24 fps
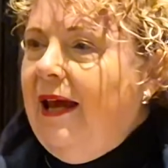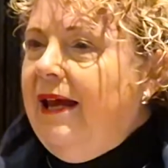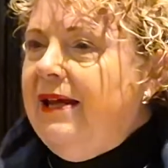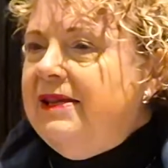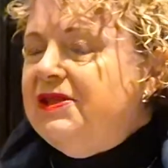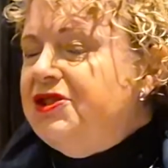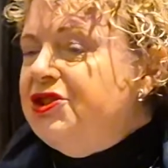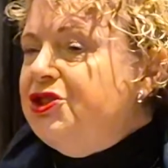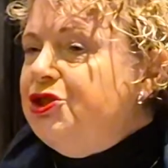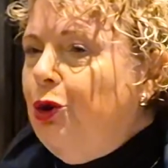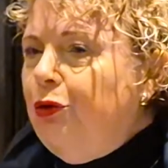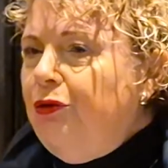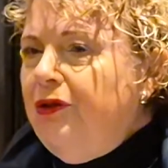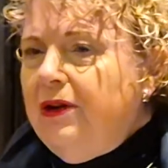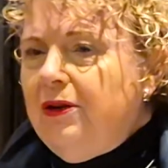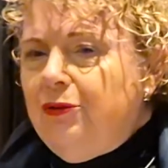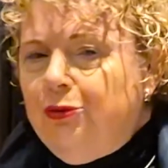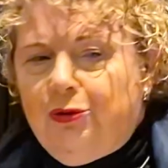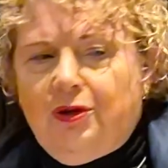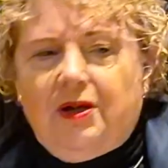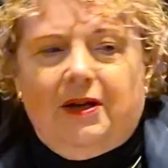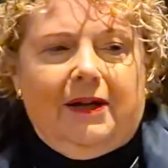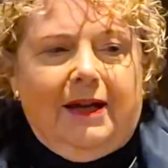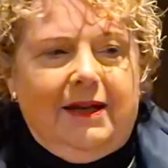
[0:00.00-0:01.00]

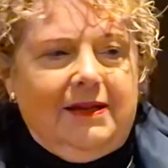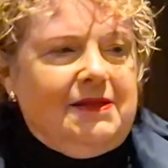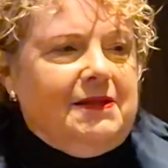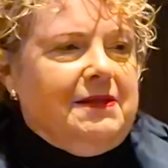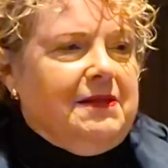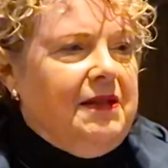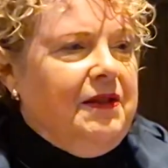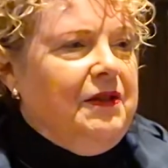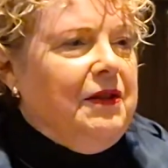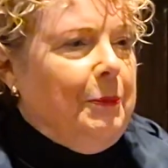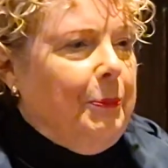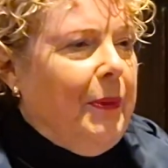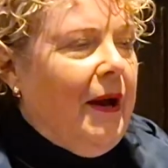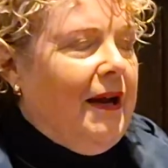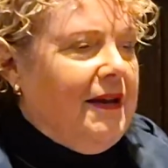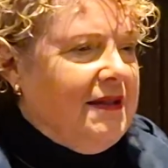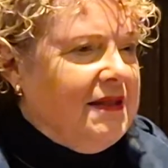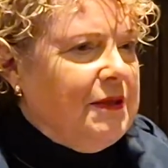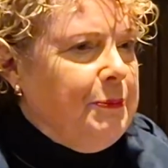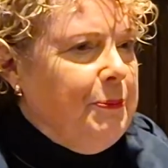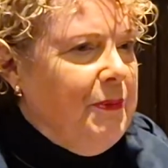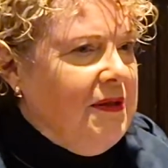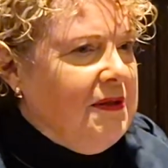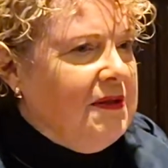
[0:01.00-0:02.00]
Historical collectors in the Bar
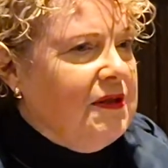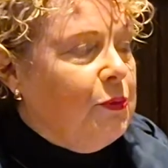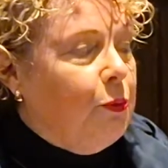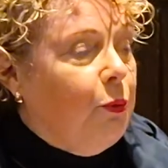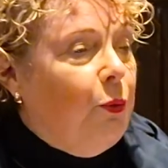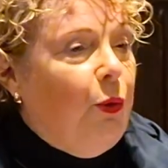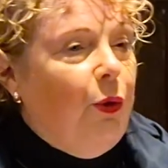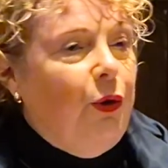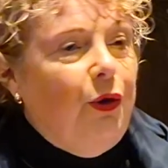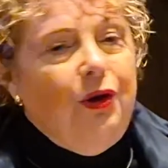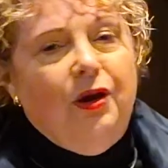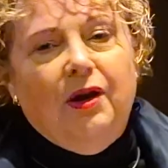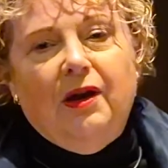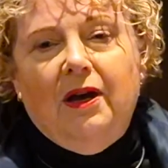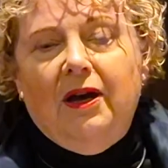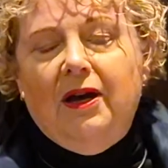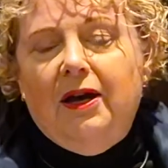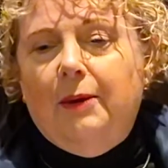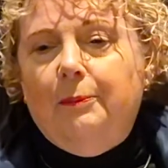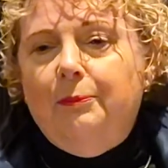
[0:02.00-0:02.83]
Smiths were